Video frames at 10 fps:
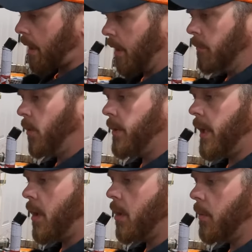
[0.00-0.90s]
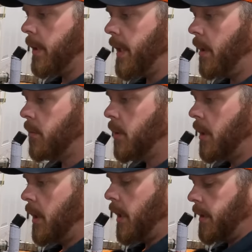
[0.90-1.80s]
and run that all the way down,
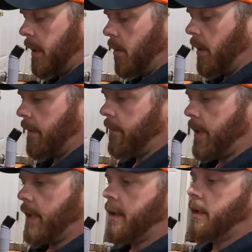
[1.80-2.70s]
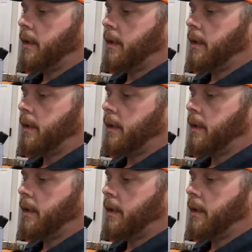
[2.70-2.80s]
and then I'll have that